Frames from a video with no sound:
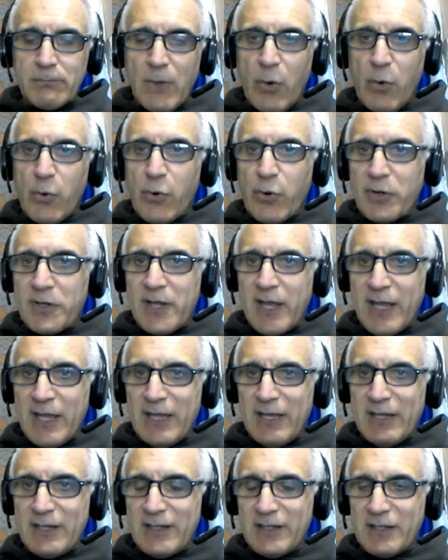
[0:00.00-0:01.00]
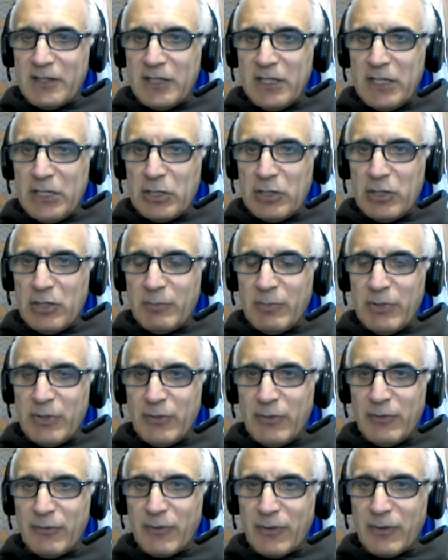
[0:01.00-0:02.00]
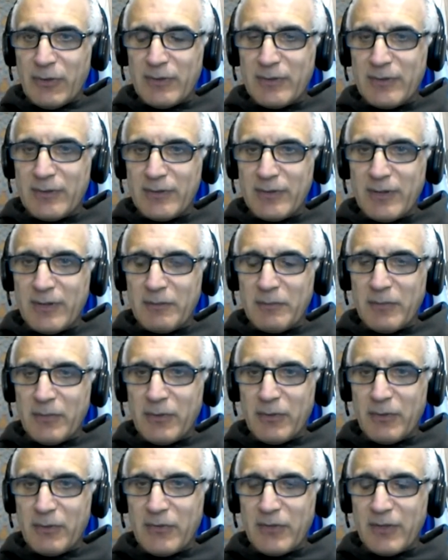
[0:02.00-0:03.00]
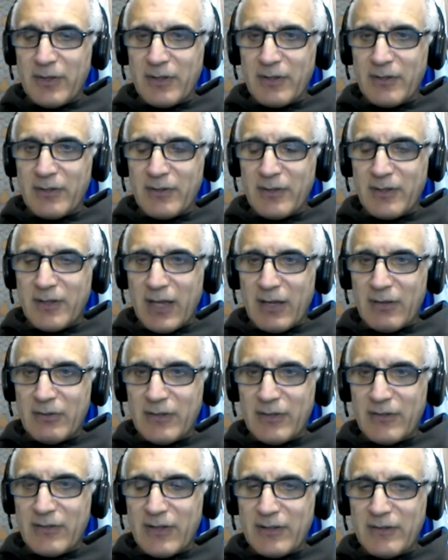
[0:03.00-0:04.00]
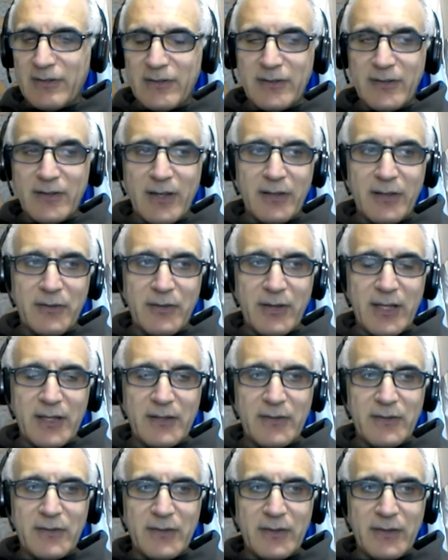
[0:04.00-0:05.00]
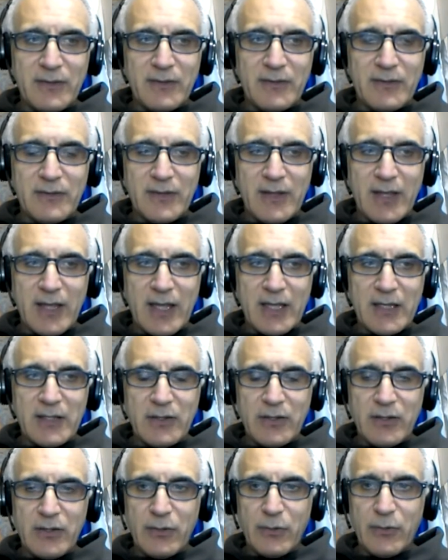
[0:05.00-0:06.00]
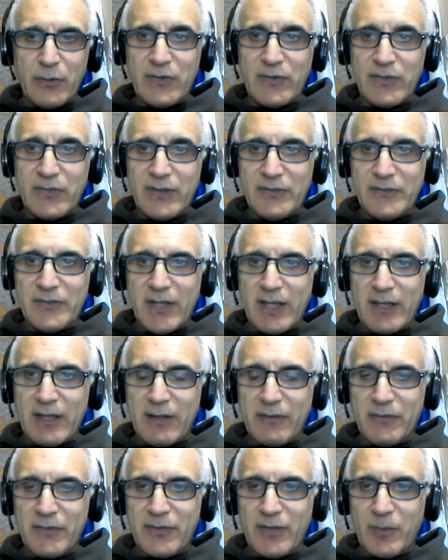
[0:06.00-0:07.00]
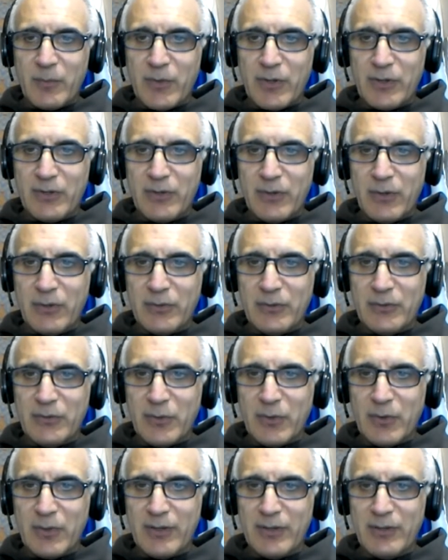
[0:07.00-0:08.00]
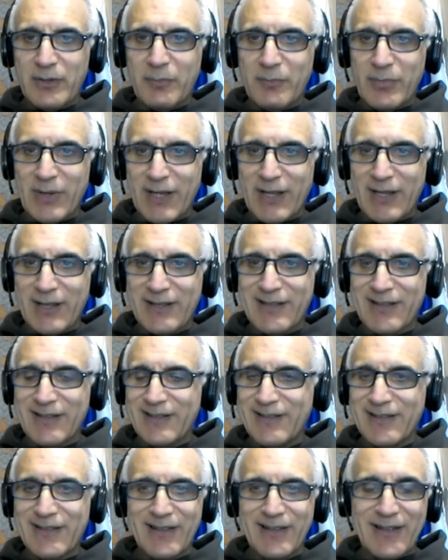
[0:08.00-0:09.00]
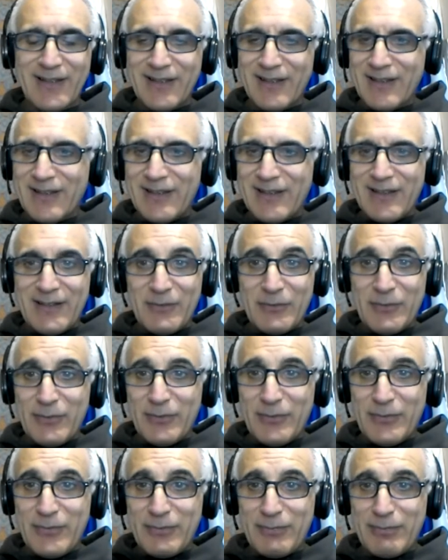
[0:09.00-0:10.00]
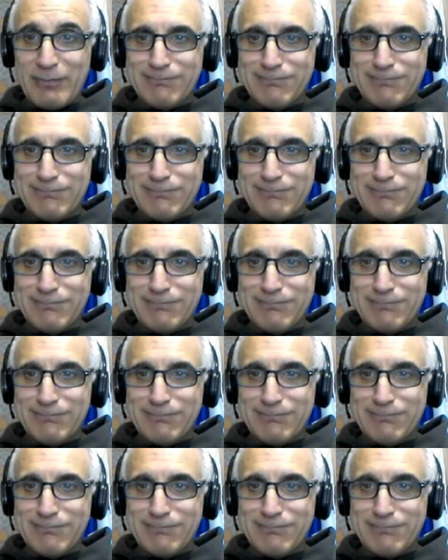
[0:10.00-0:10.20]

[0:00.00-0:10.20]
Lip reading: ornate legal maneuver using countless other entities and using the debt of someone owned to a bank. And oof,